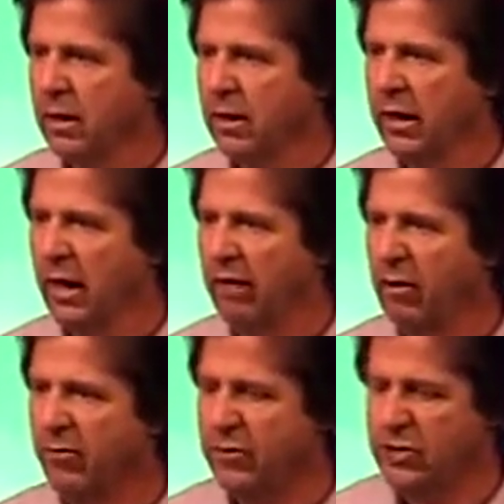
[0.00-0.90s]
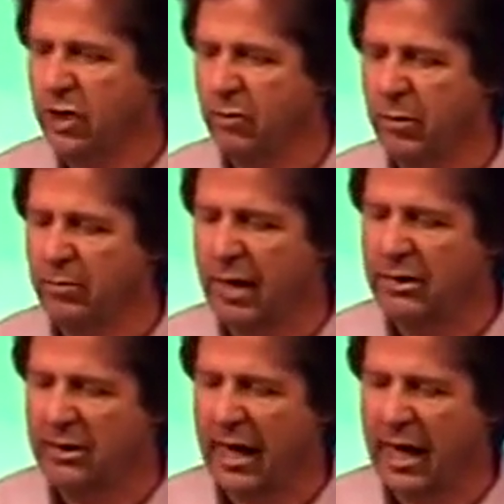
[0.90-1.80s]
Now, I've often shared with my
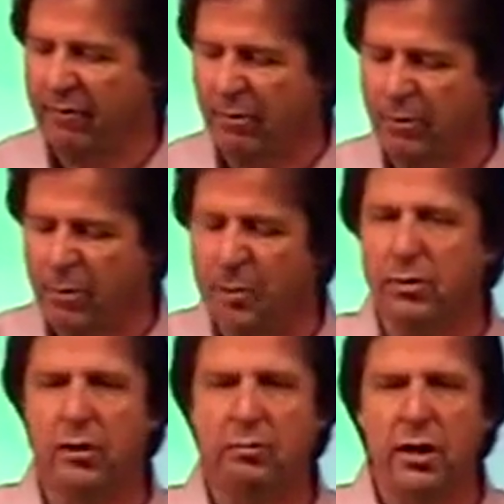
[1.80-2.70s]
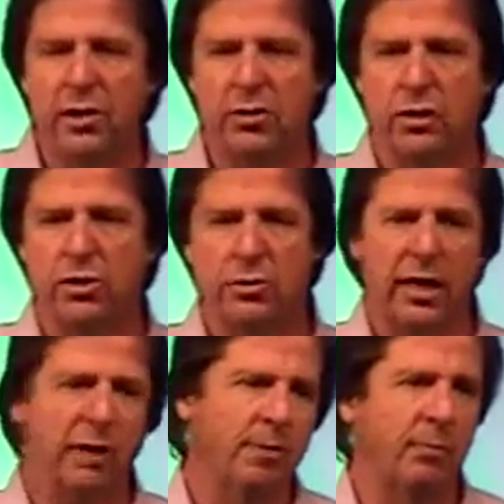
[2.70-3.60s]
staff and with people in ministry and
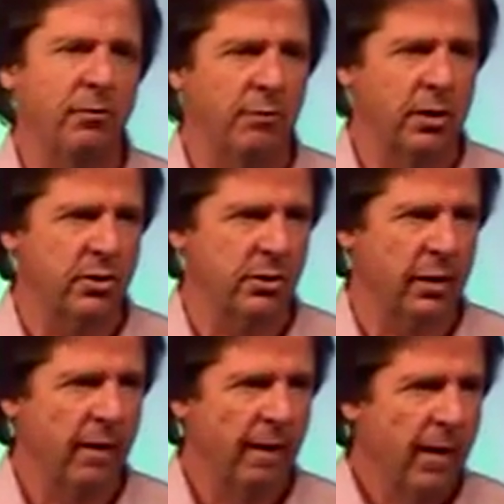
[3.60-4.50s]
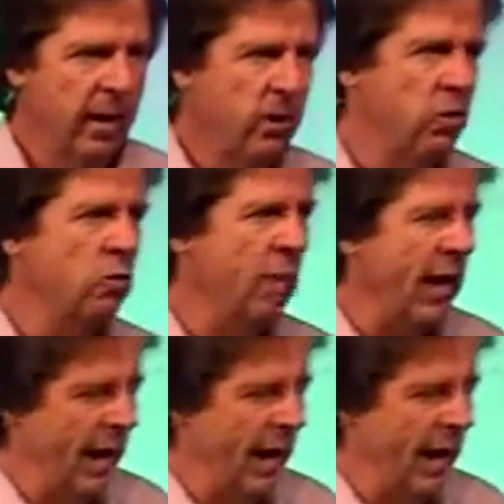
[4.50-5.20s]
training people for ministry you may